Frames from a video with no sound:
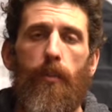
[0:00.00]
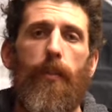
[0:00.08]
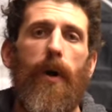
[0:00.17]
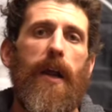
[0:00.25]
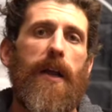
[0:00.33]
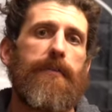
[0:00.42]

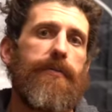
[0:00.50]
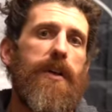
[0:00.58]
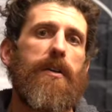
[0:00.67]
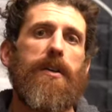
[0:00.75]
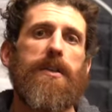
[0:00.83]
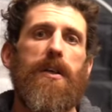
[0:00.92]
but I
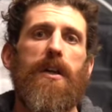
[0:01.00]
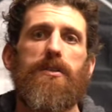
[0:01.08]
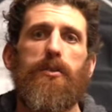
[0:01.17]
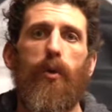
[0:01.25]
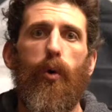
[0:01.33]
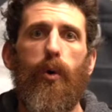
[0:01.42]
feel it does
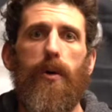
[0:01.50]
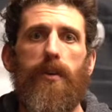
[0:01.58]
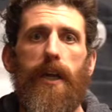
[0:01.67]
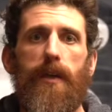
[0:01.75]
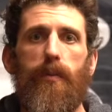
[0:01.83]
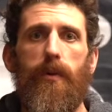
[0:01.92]

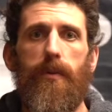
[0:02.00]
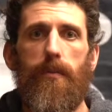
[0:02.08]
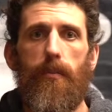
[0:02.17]
correlate with